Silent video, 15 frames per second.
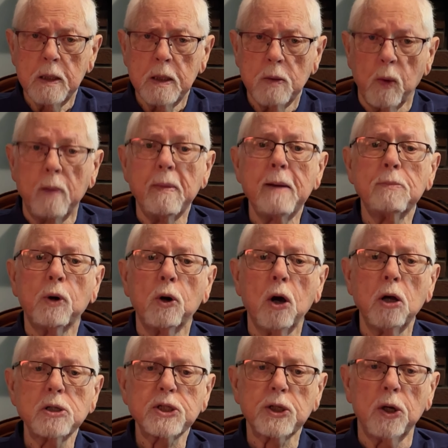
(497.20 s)
Remember
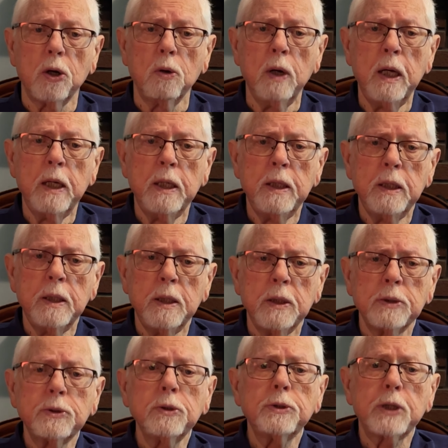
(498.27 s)
also
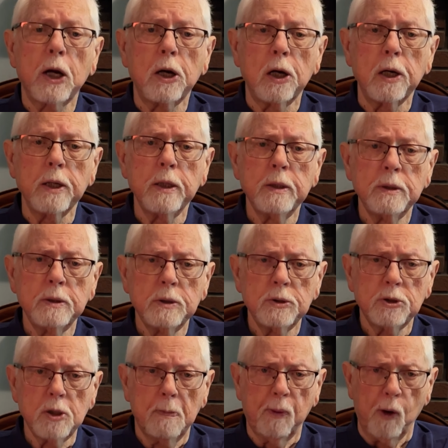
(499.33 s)
to turn
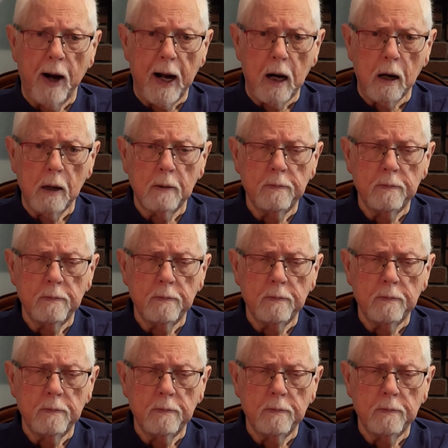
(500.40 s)
to prayer.